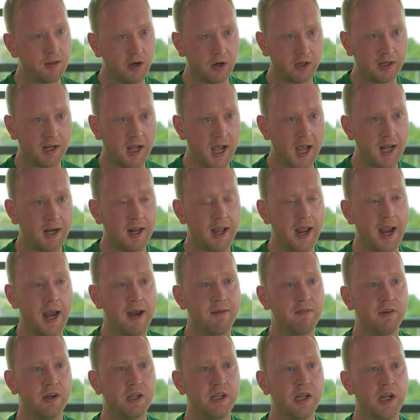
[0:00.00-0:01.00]
their gala
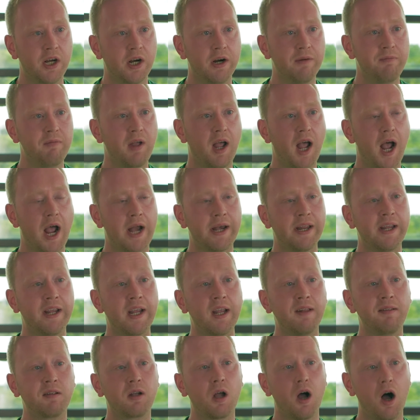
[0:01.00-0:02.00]
every year and
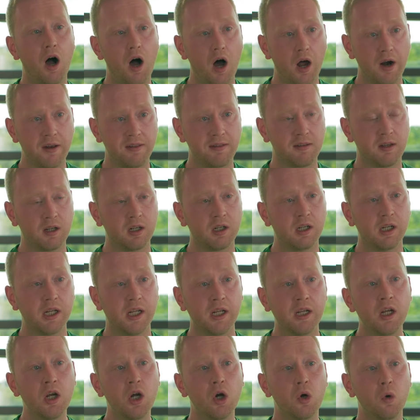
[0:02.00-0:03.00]
he is
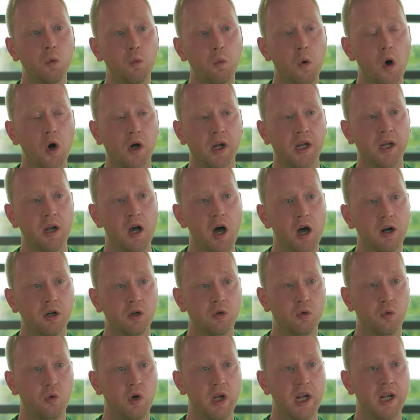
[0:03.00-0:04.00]
constantly working on
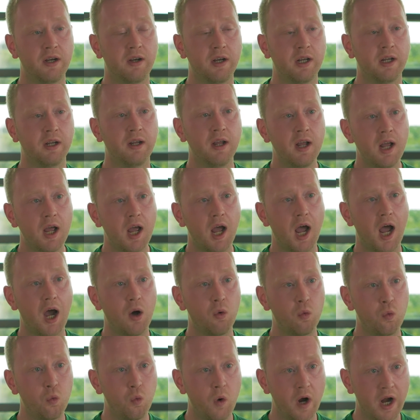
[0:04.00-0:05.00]
creating
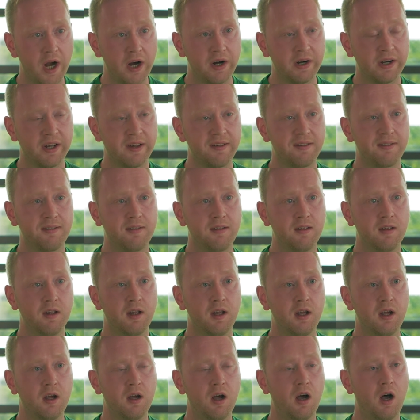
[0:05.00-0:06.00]
awareness
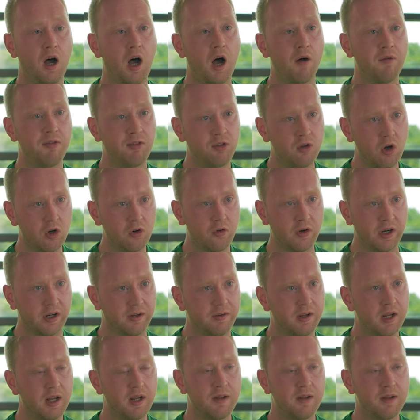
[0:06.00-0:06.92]
of stuttering.